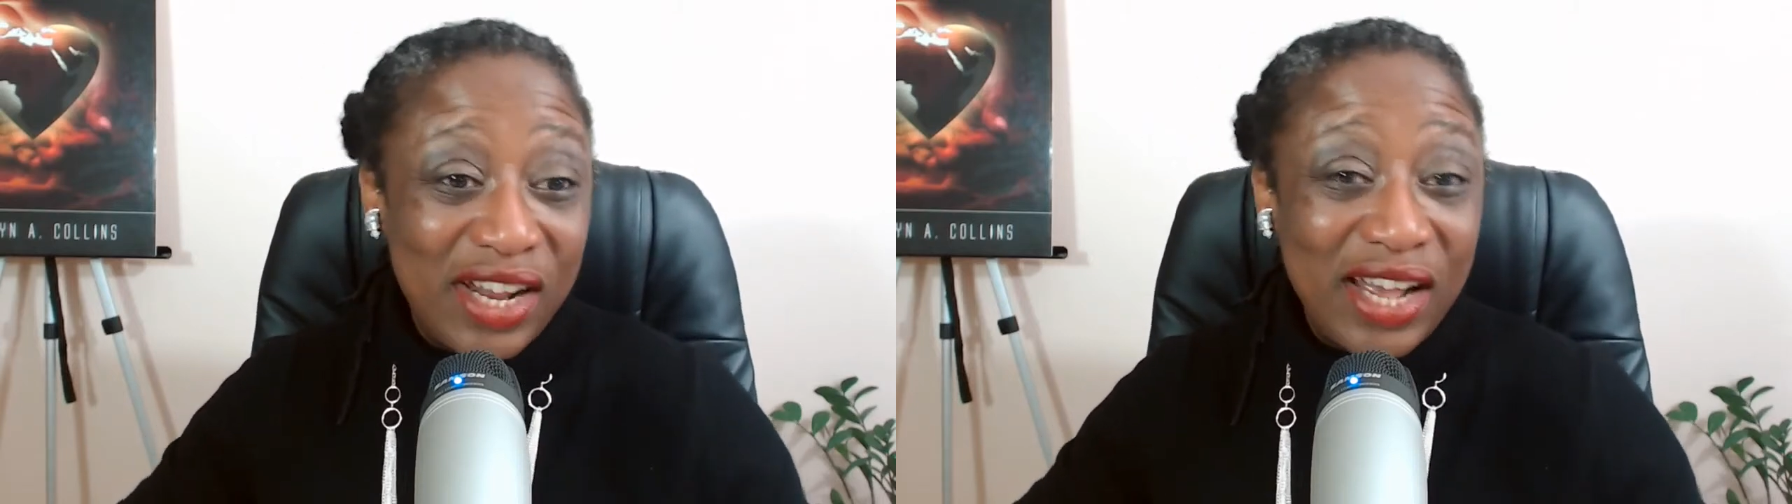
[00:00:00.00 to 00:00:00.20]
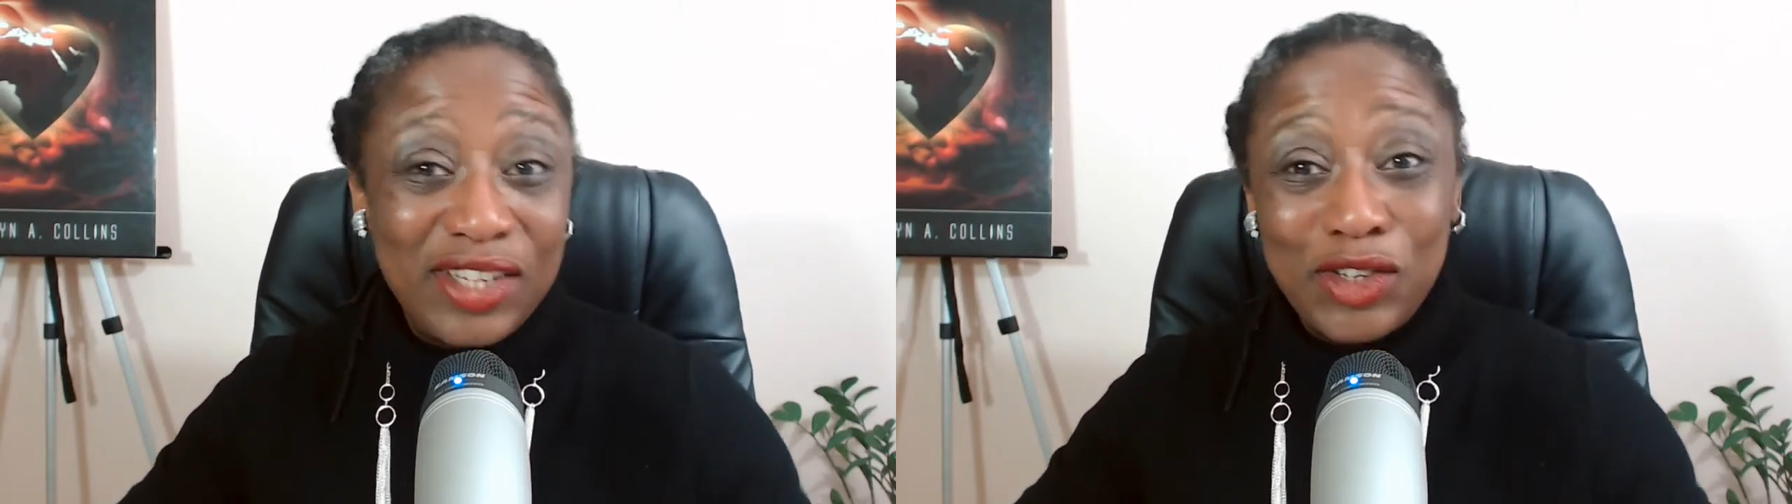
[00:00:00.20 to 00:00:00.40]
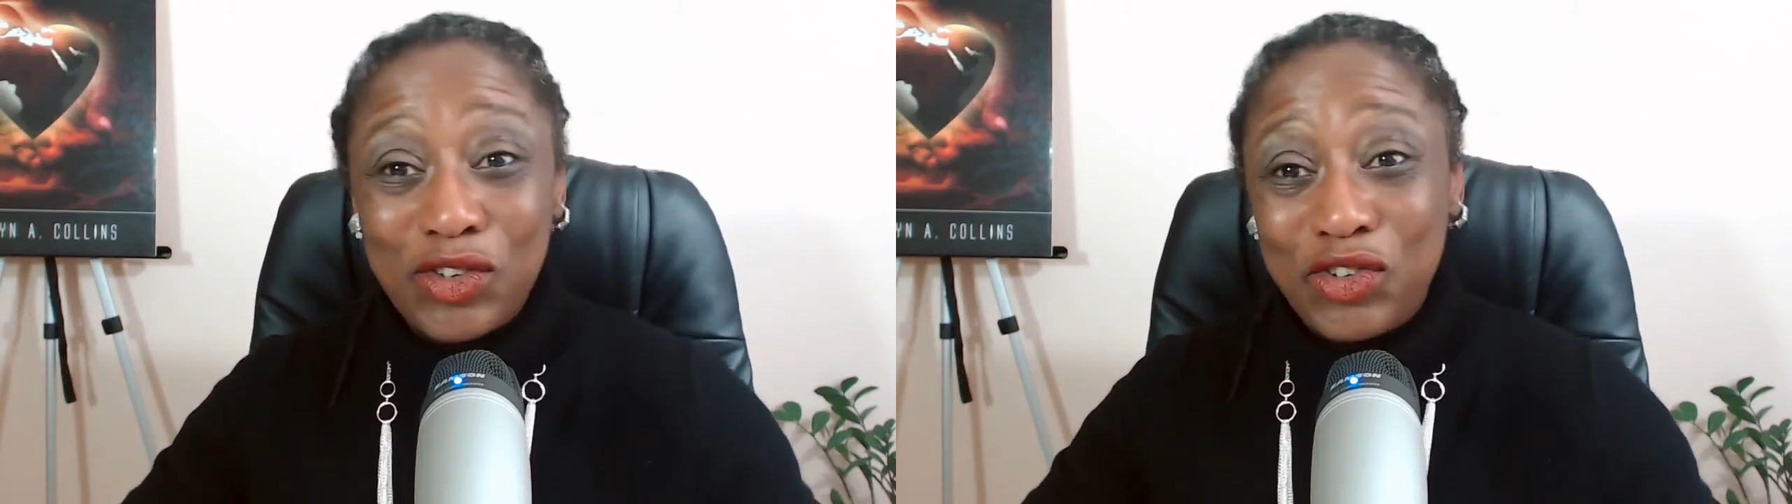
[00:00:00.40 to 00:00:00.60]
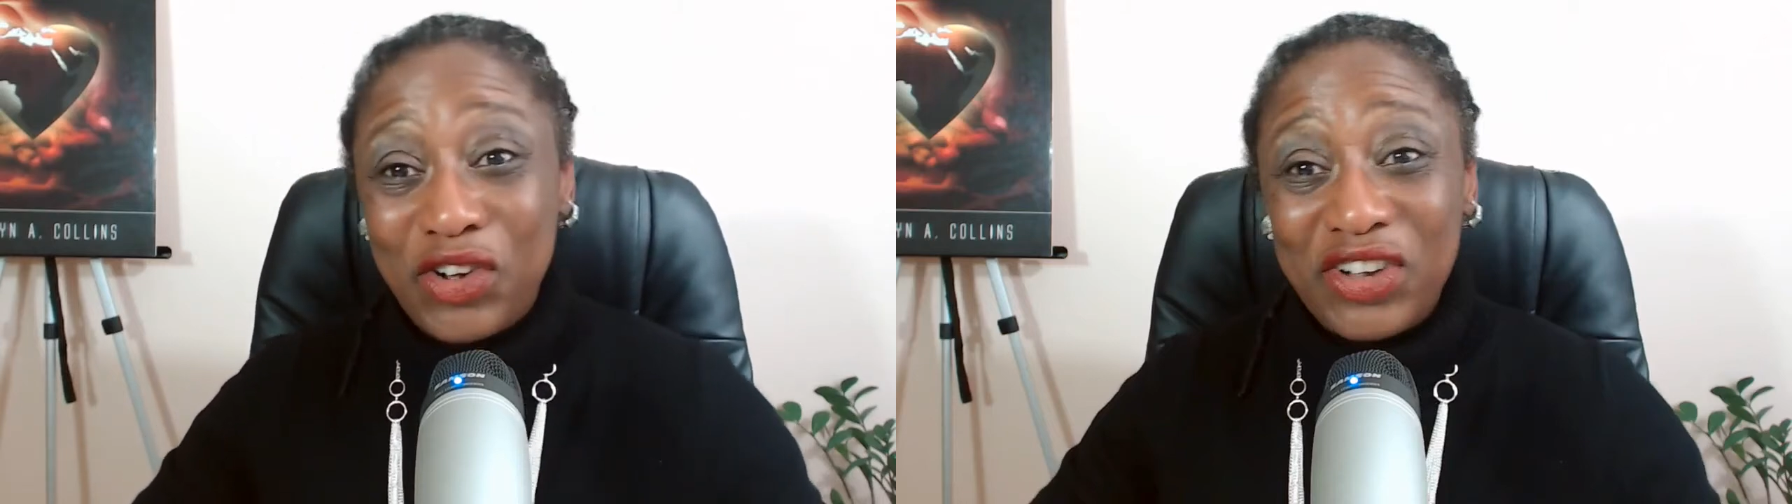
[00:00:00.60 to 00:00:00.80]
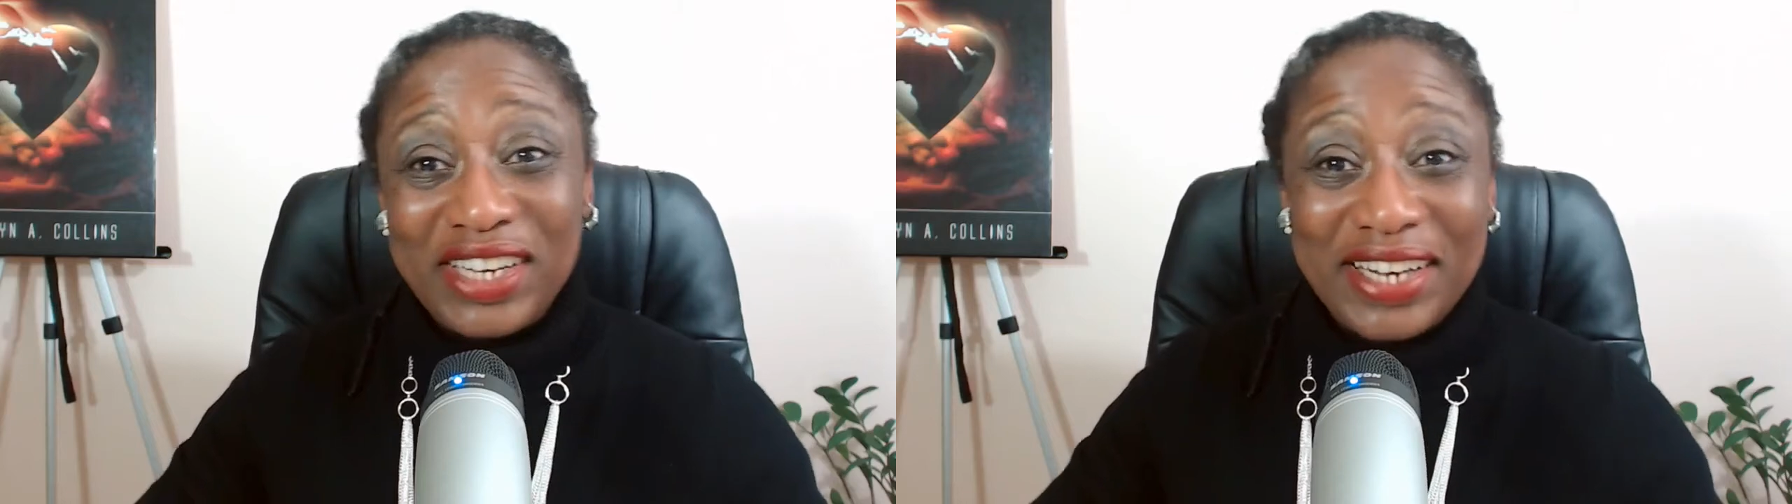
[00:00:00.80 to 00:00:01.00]
night is
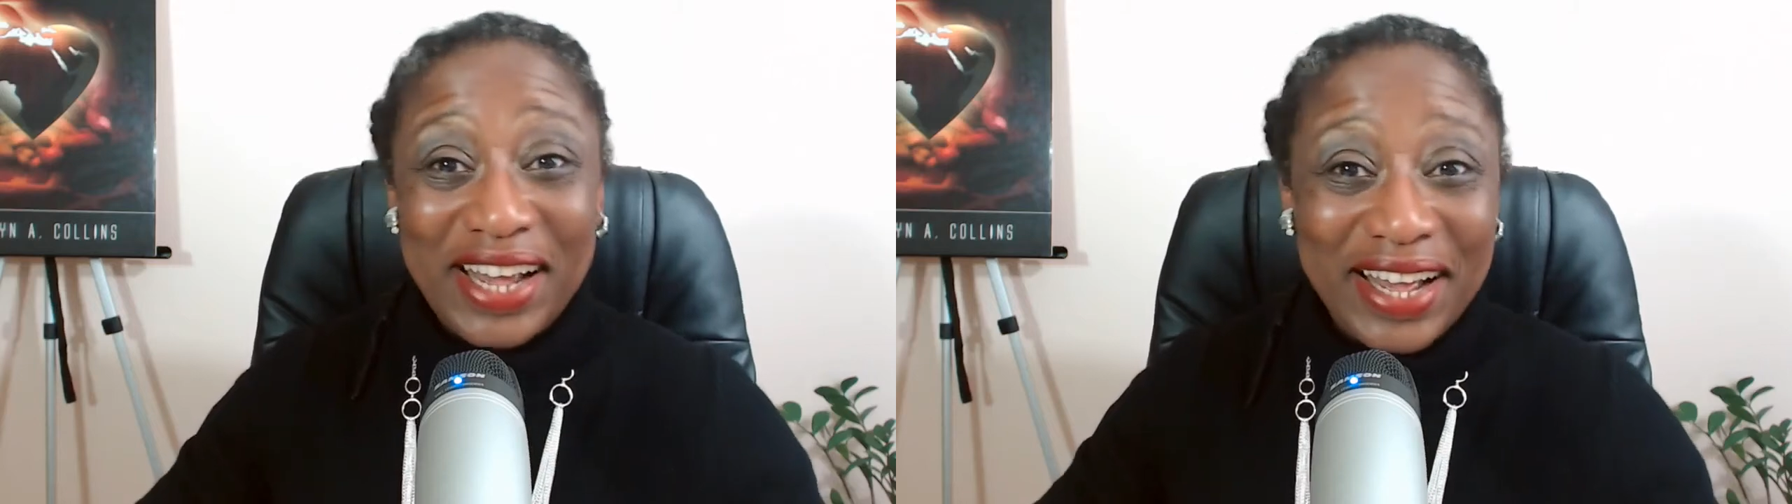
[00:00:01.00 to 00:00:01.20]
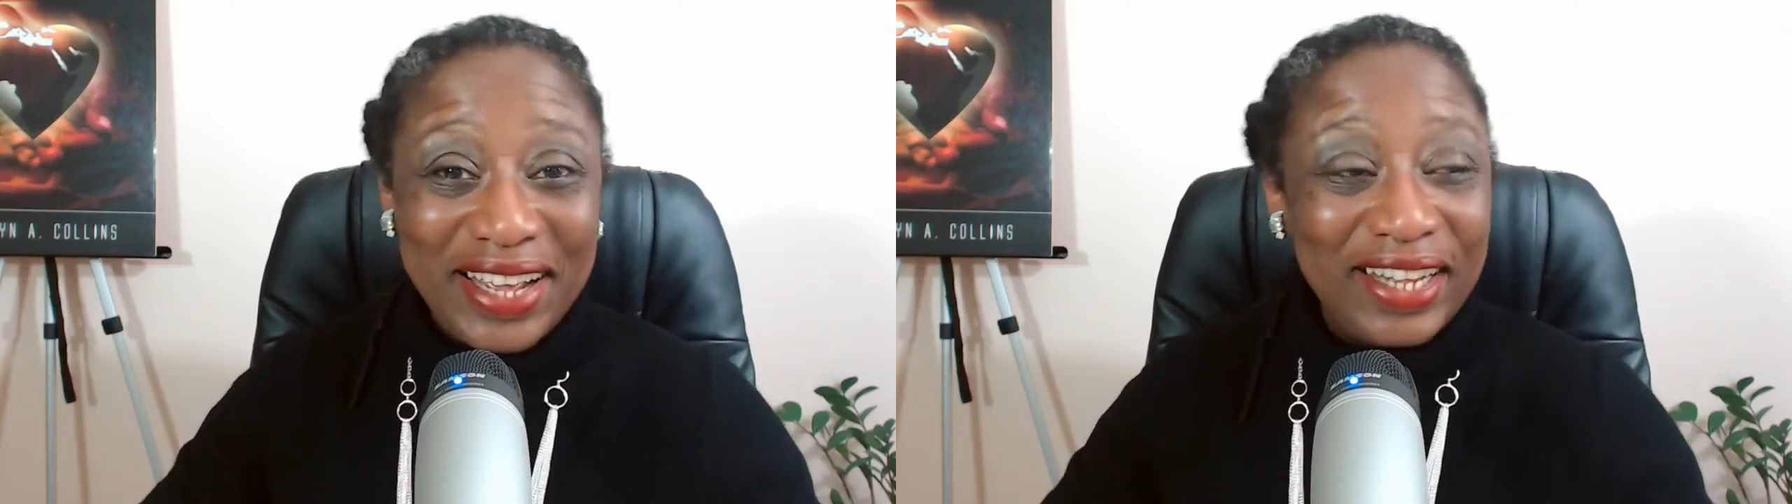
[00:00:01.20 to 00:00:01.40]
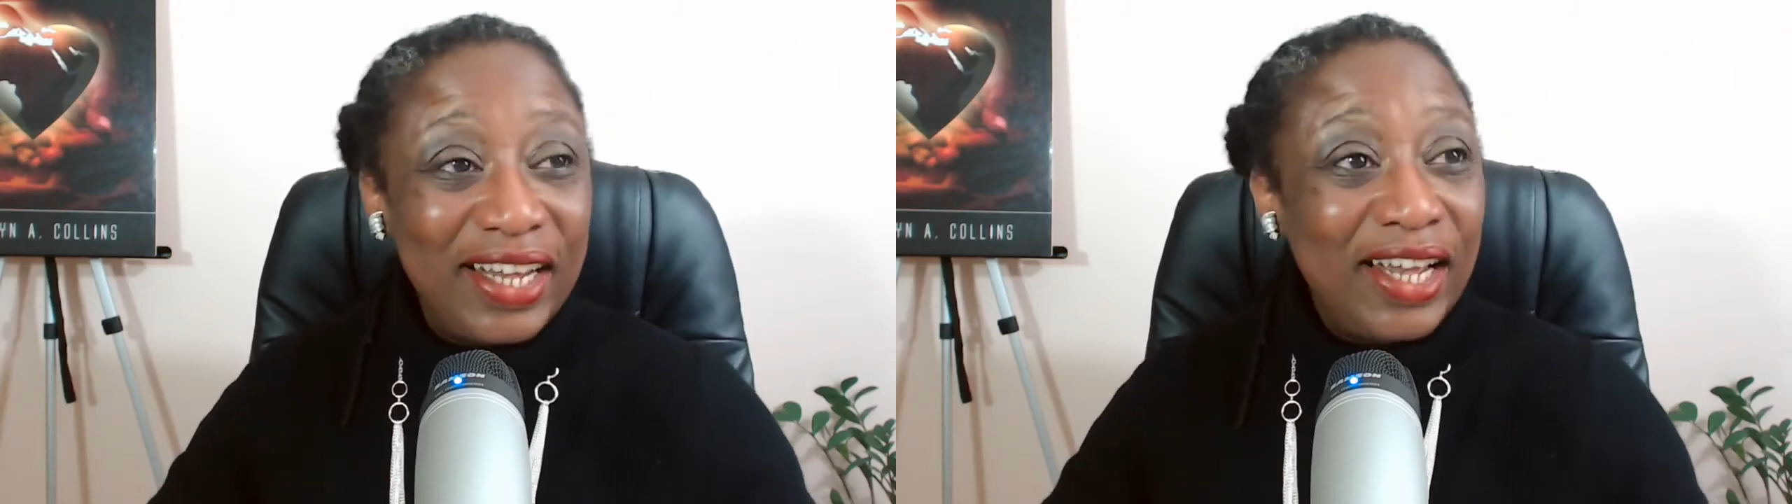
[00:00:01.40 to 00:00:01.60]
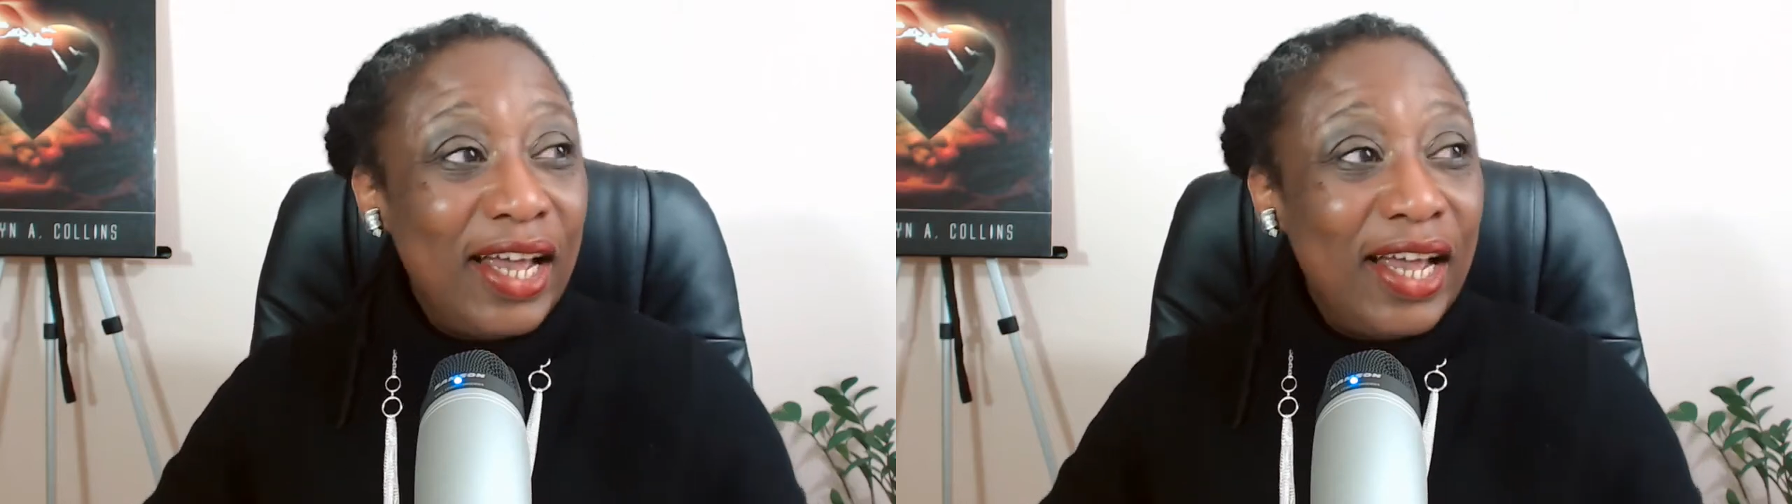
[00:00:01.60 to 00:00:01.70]
drawing nigh.